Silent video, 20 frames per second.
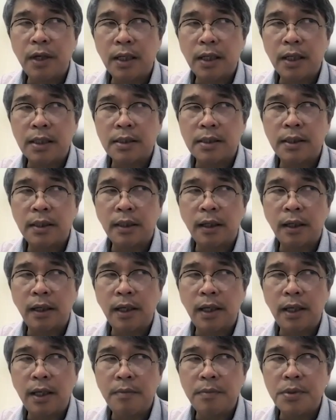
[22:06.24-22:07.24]
as the
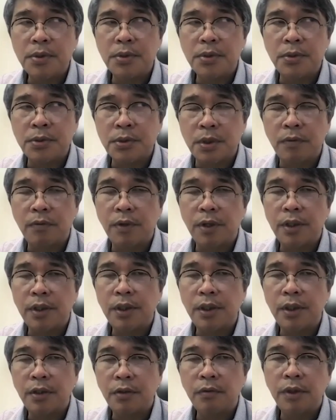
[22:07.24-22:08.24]
claims to
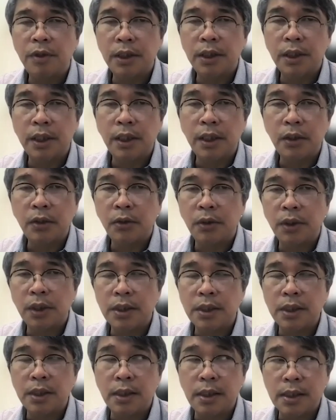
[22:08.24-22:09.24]
sovereignty over the
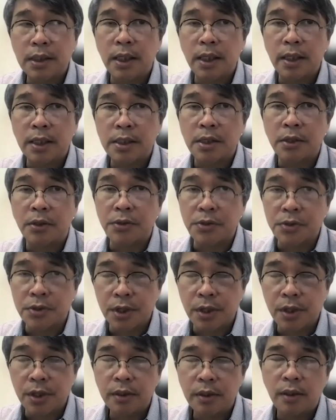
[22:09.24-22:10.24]
territories in these areas are
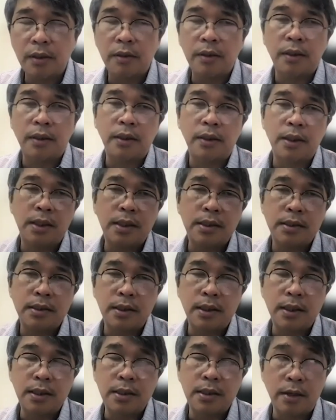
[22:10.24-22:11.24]
concerned, that is
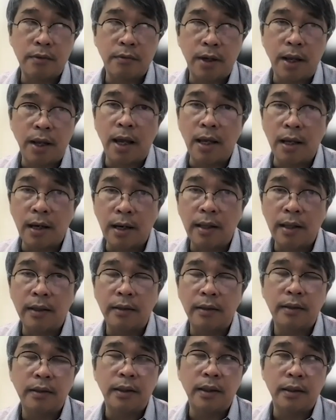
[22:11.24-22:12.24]
each and every
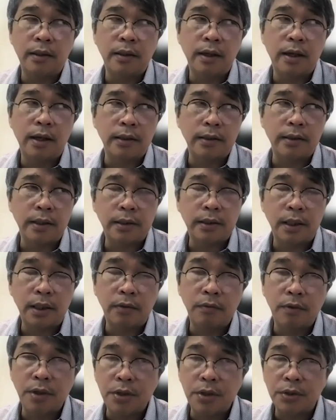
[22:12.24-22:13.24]
island and the high tide
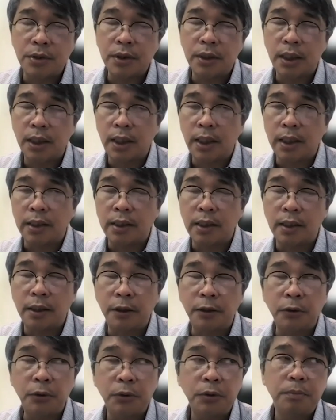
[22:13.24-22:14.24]
elevation in the Calayan
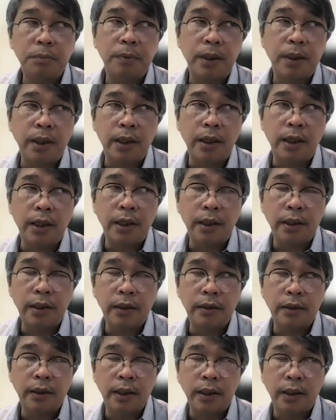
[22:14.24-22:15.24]
Island Group
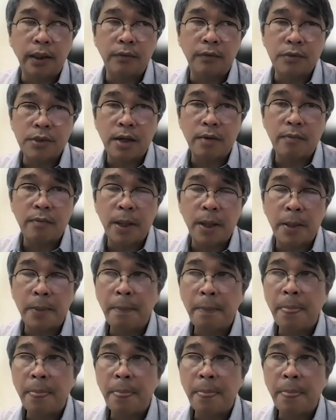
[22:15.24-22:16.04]
and the area of Sabah,